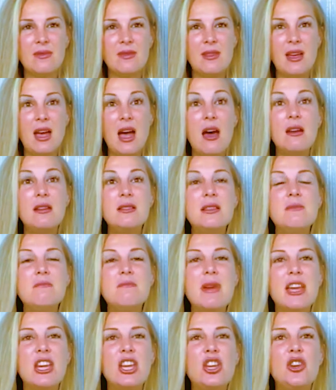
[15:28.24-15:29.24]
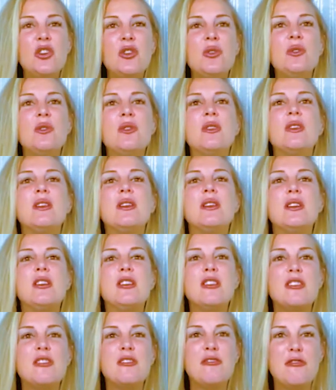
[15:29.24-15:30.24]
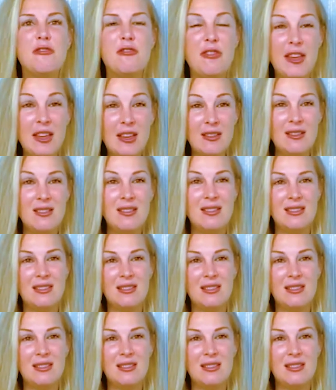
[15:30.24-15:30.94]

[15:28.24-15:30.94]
How does it make you feel?